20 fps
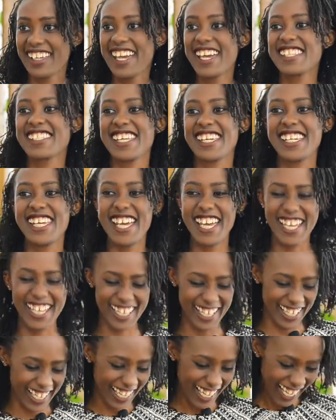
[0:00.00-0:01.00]
Yeah, it's
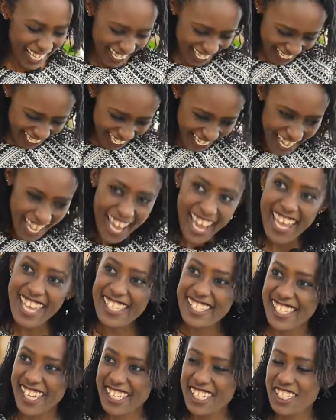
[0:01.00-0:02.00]
a...
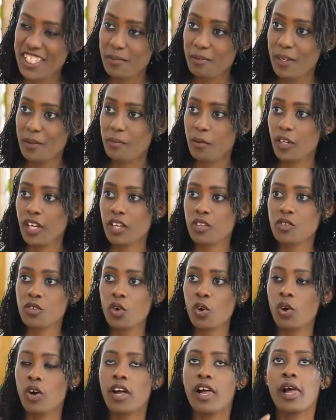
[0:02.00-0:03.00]
it's a discipline product.
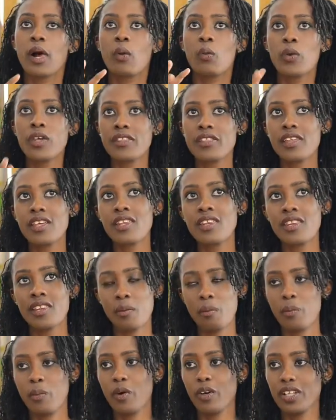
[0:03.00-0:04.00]
So within the
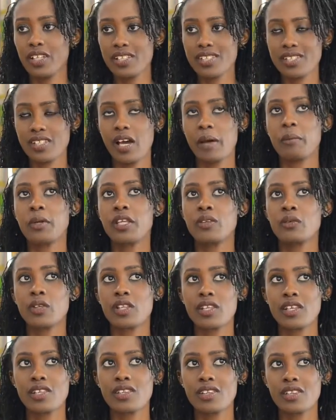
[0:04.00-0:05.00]
policy, I mean,
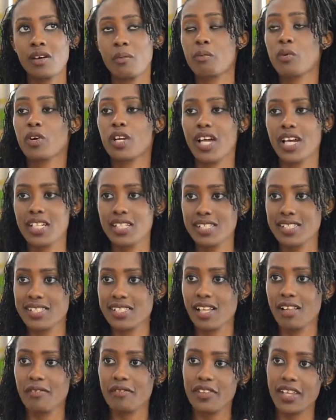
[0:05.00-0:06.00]
within the product
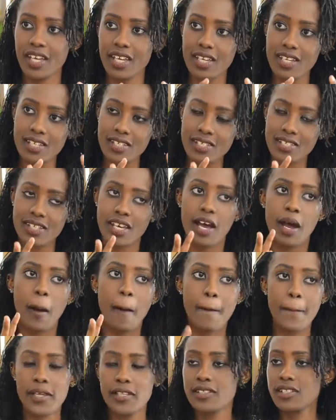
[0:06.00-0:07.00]
itself, there is,
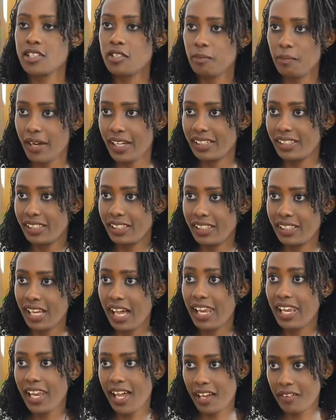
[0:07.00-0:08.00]
it is partly
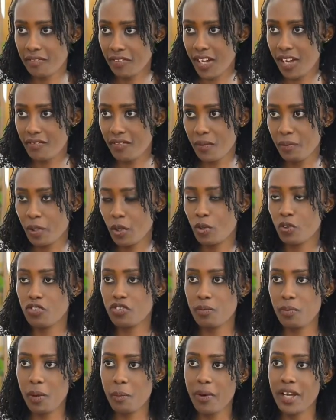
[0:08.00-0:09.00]
a life cover, because
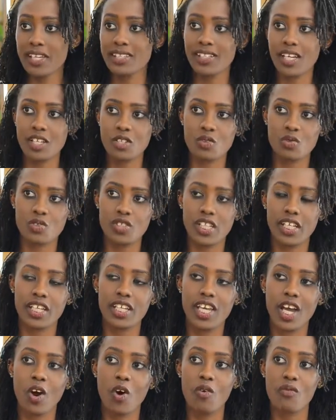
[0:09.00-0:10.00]
remember, it has to take
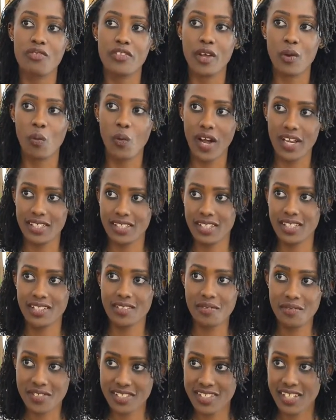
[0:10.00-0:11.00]
care of the what
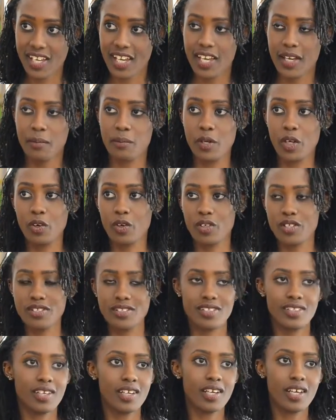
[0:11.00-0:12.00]
ifs, because
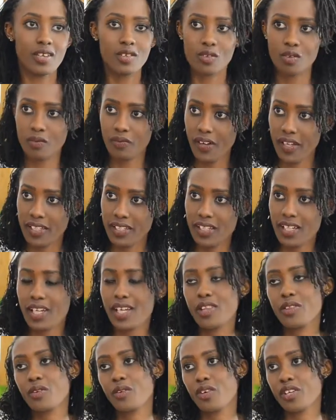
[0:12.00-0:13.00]
in the case of a
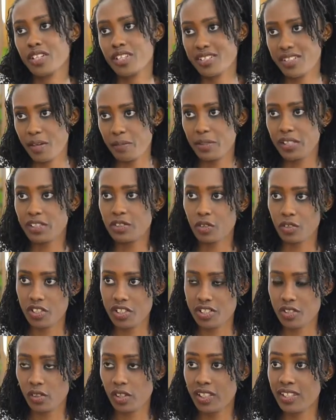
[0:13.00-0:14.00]
death or a disability or
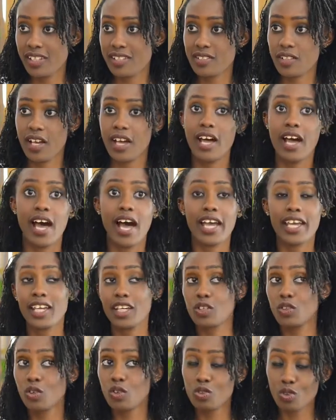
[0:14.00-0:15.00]
critical illness,
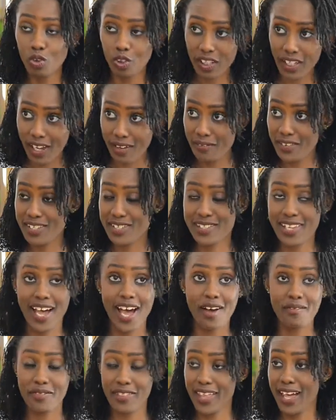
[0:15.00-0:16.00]
again, not all covers
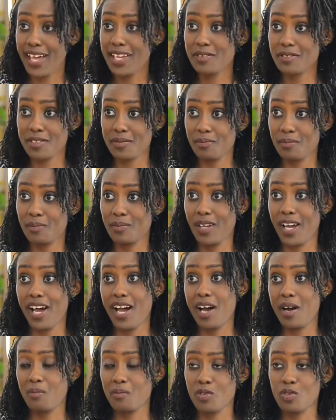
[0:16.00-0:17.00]
have that.
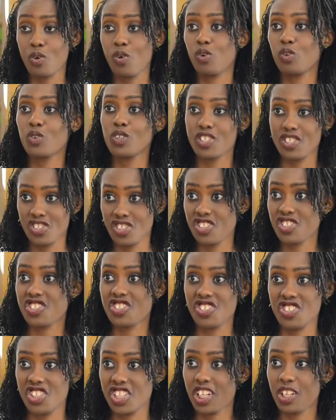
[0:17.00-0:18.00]
So always
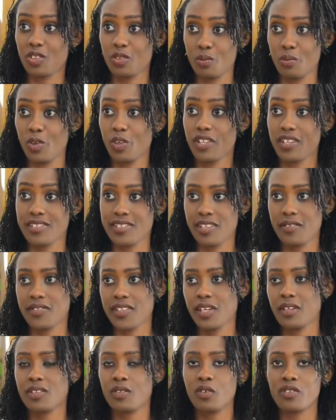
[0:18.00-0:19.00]
just check to be on the safe
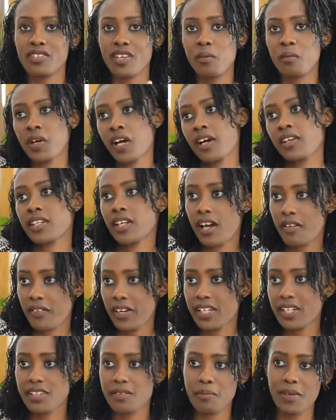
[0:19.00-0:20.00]
side, because some can cover
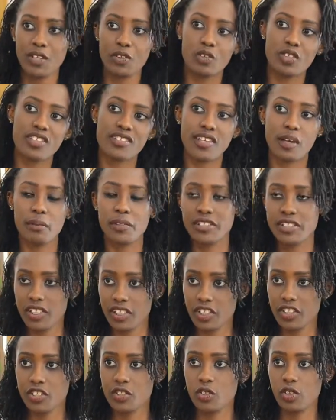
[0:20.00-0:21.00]
death, but not disability
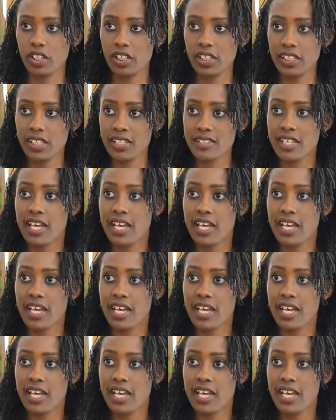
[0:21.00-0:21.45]
and critical illness.